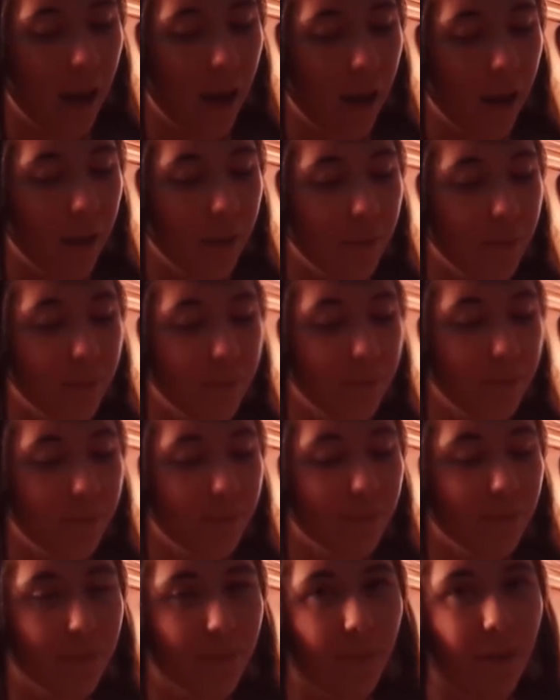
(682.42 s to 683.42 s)
Um,
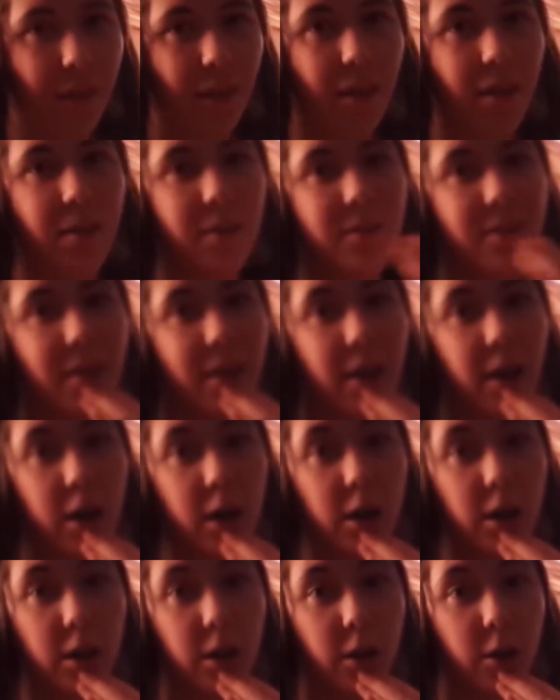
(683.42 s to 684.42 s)
suck
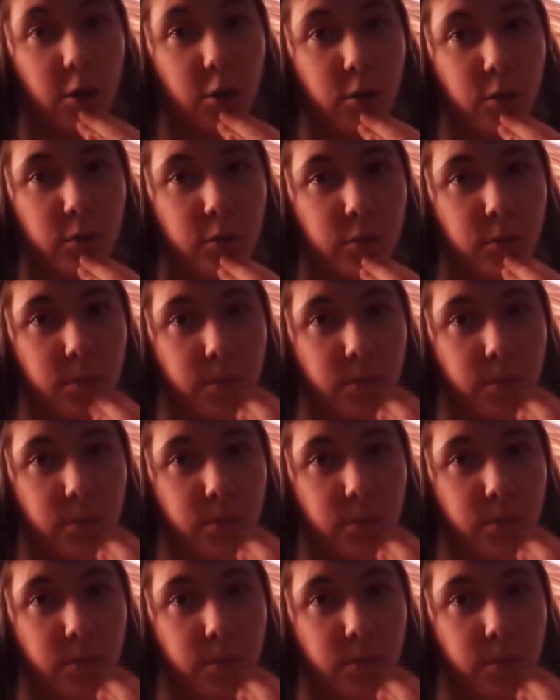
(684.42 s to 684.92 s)
on a clove.